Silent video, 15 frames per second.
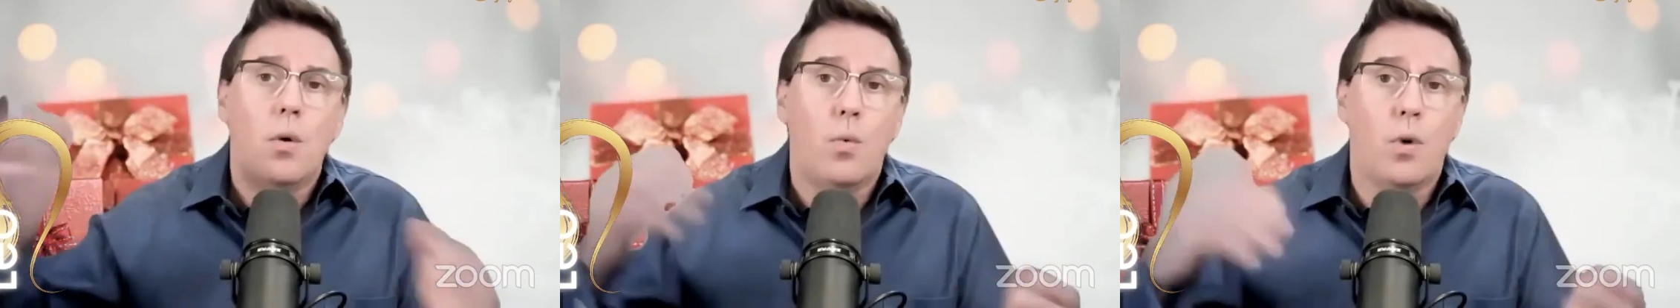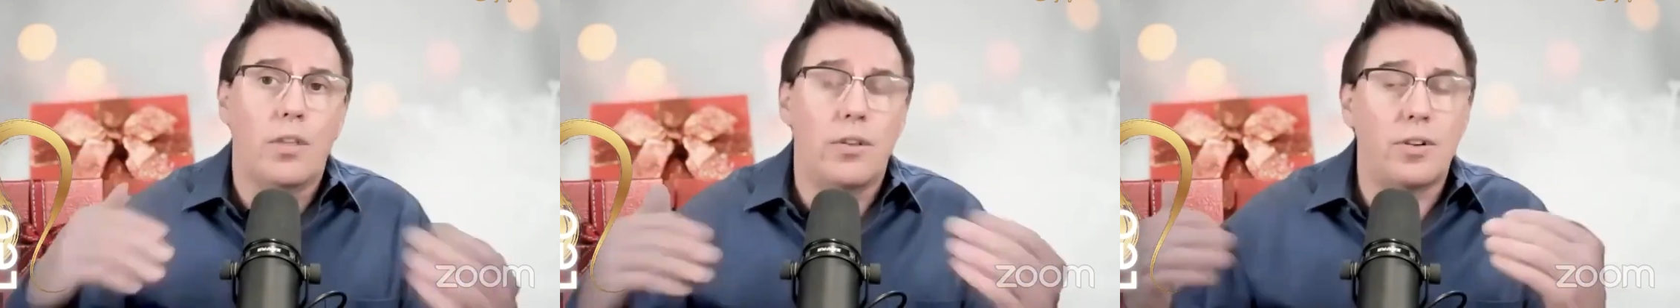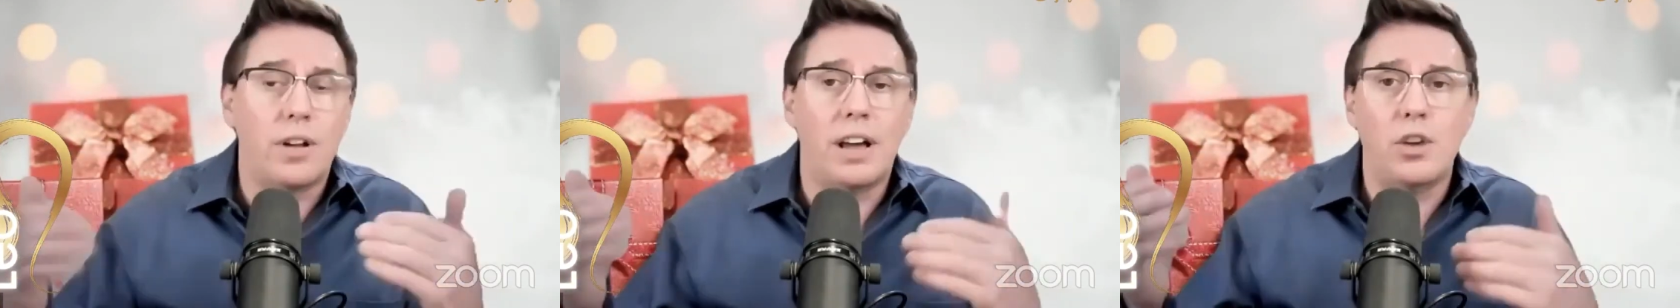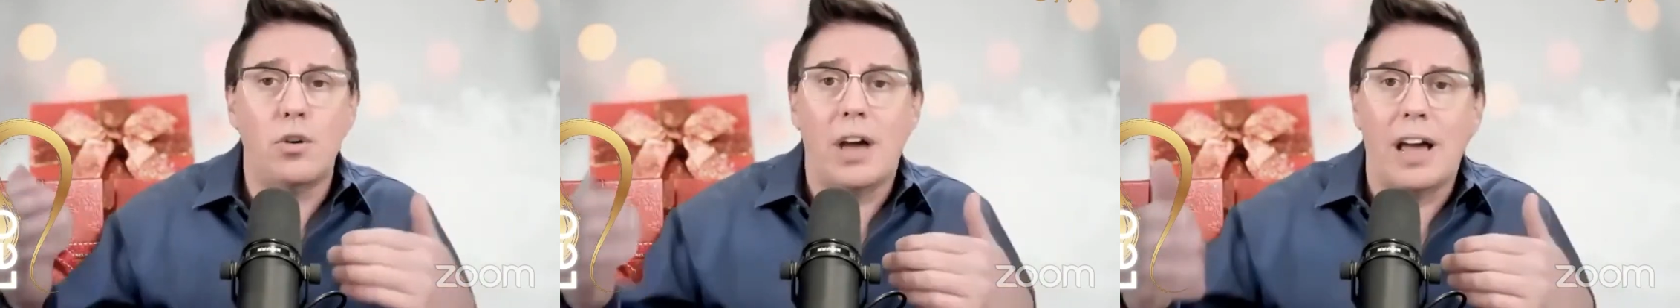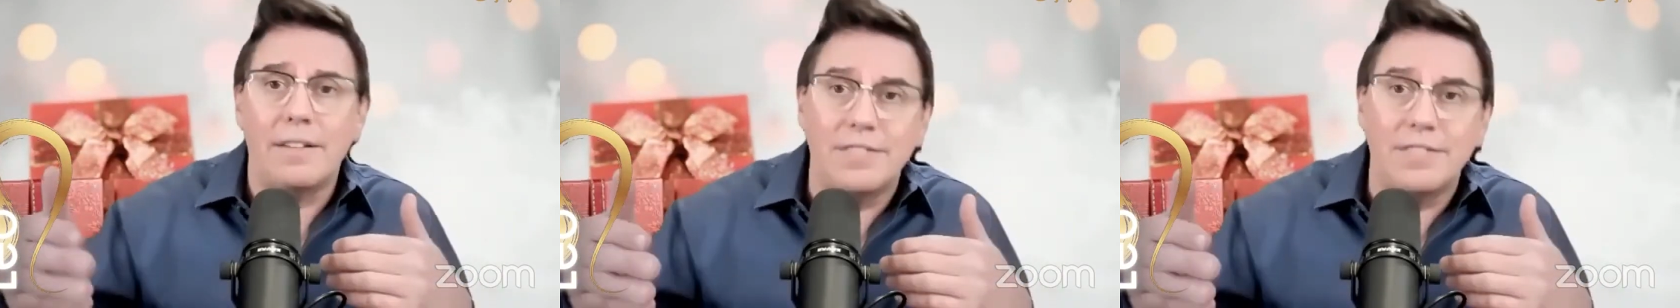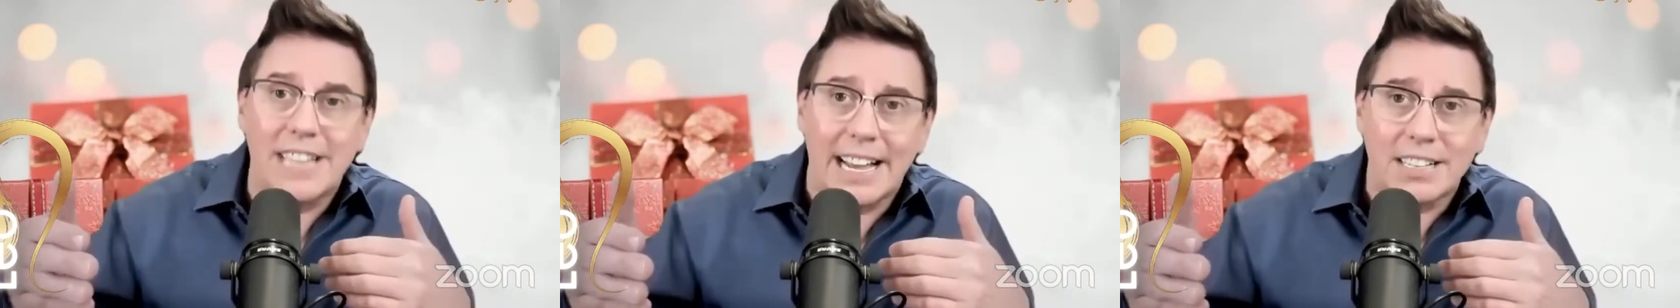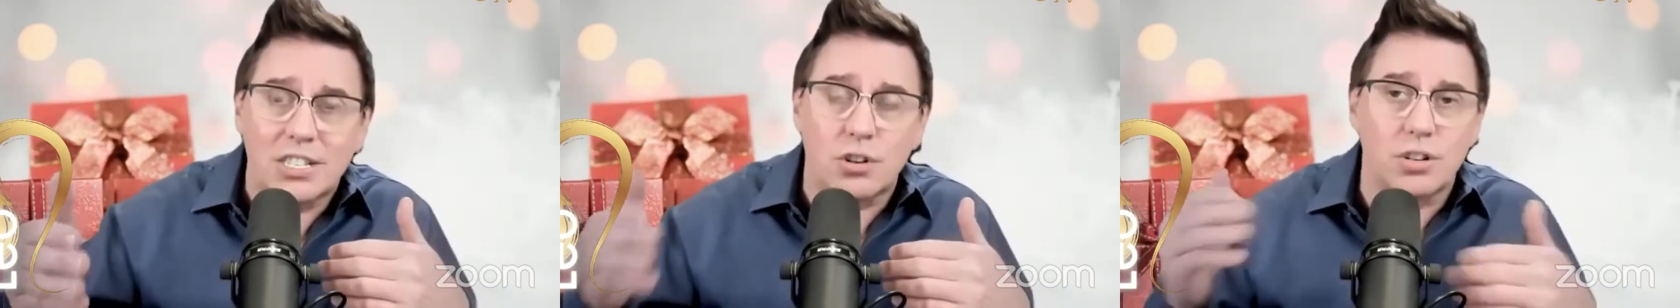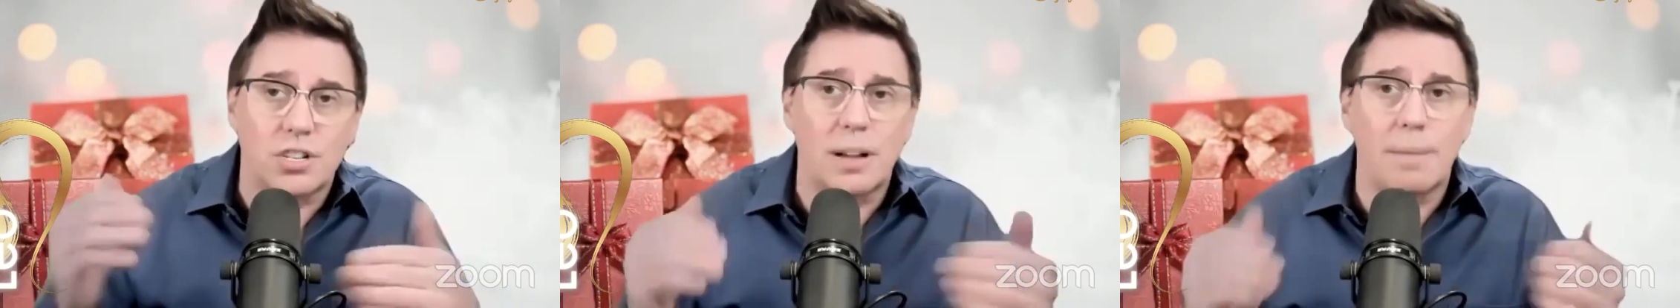whether or not you have
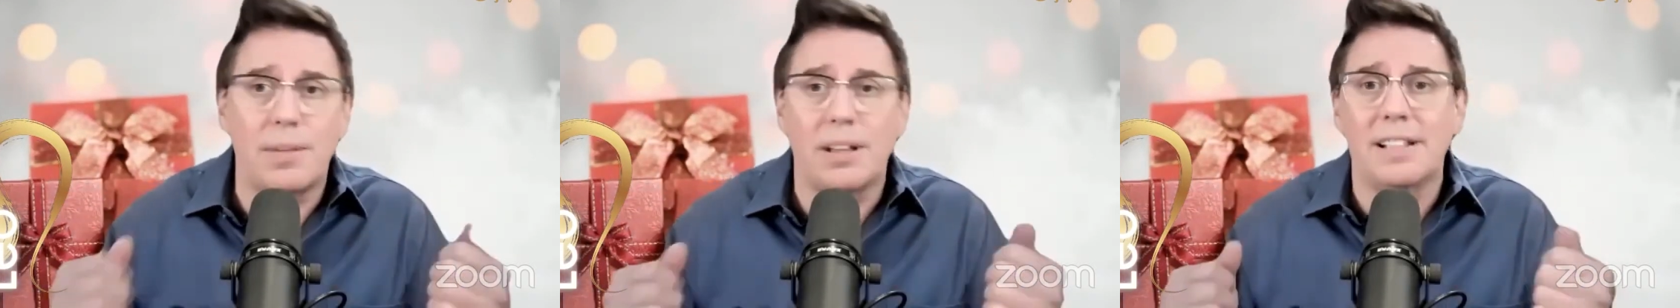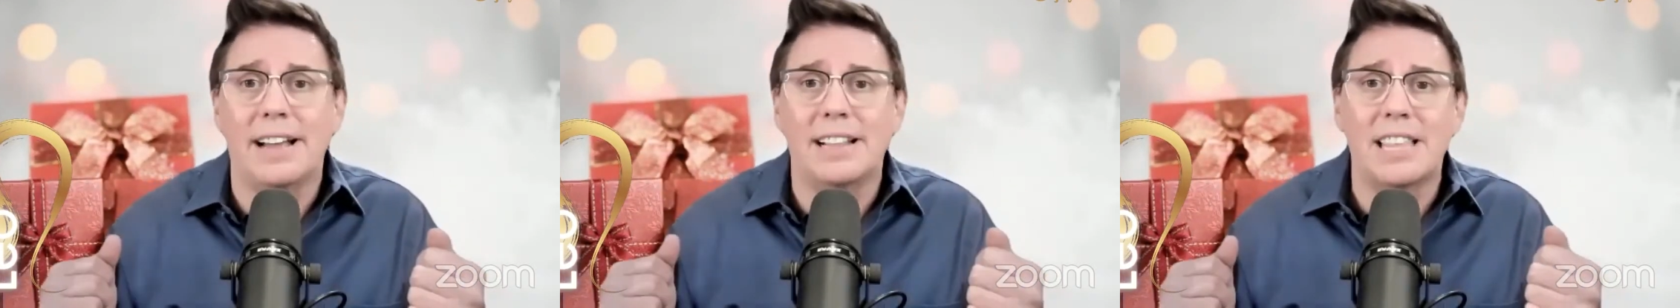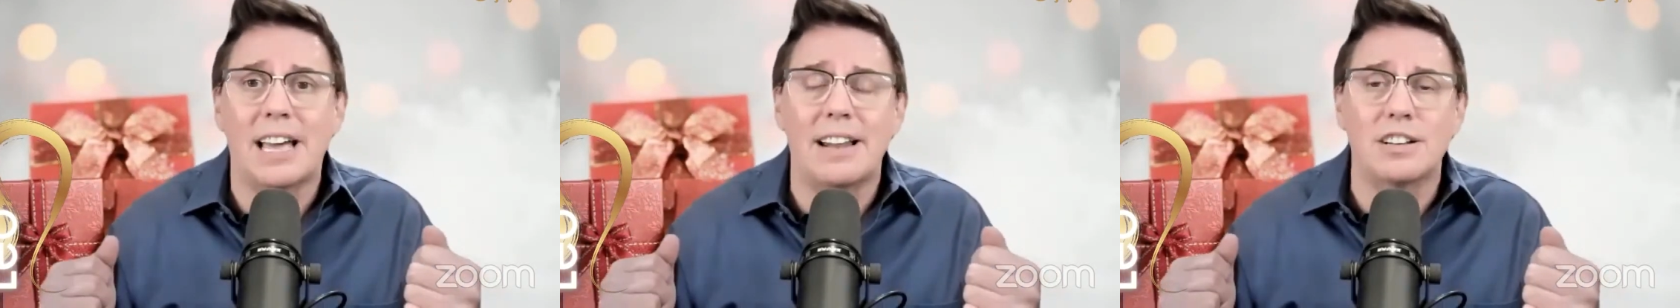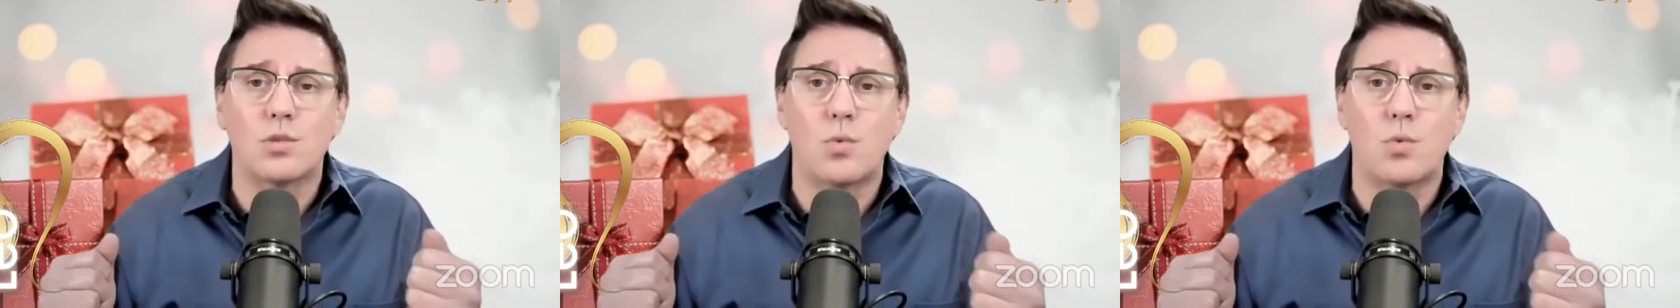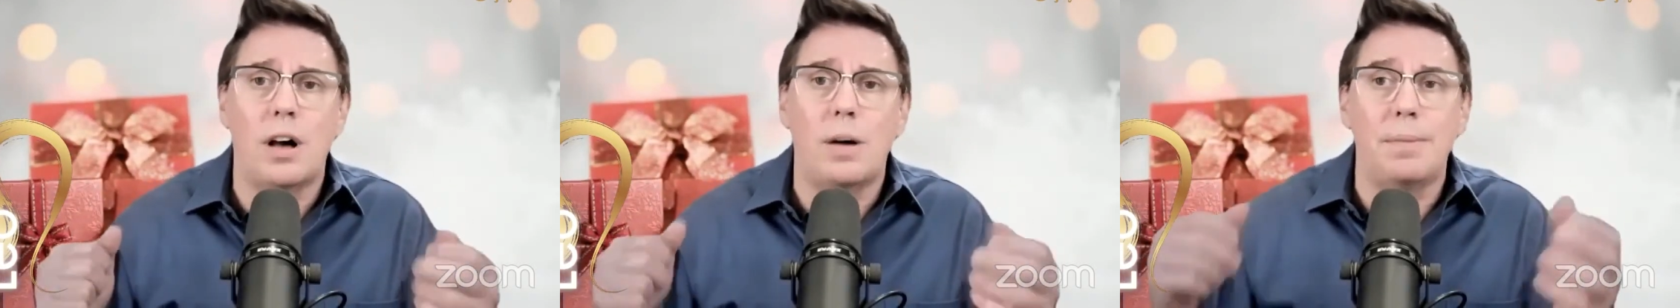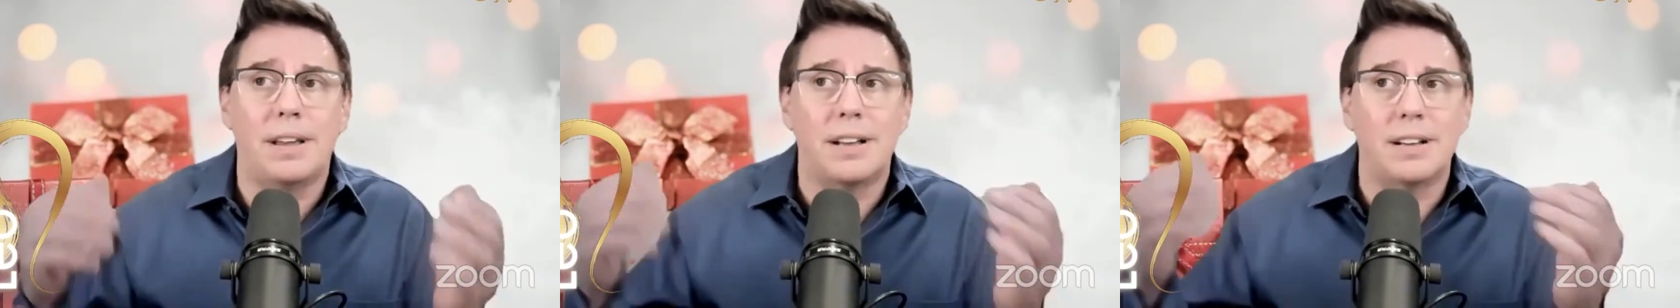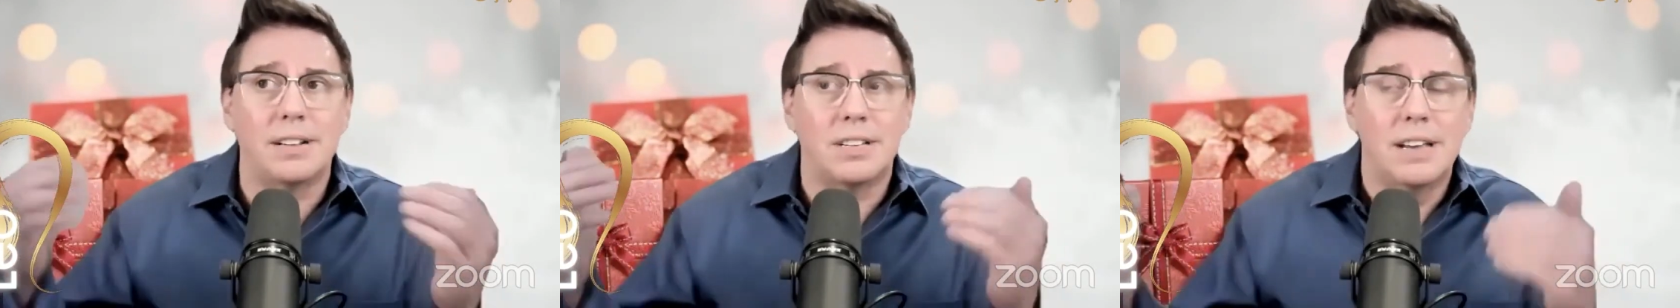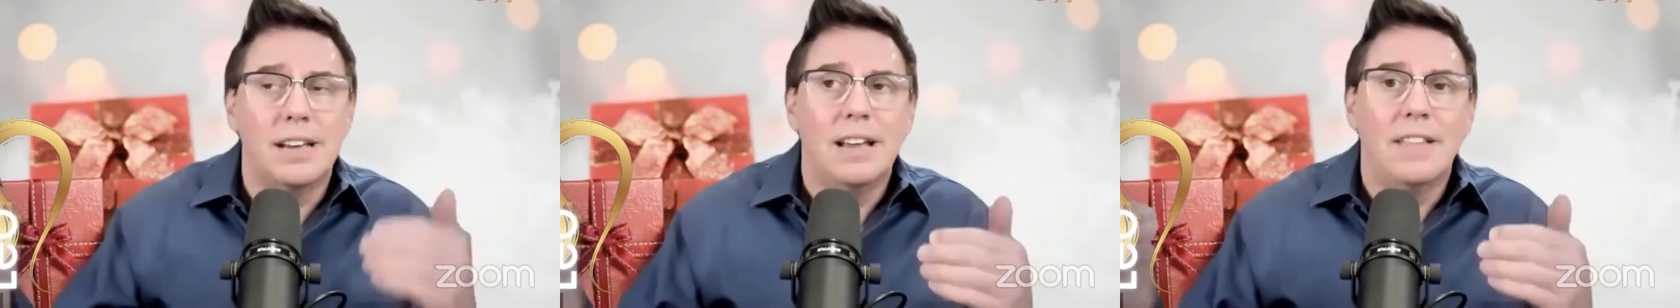debts or something like that as well, because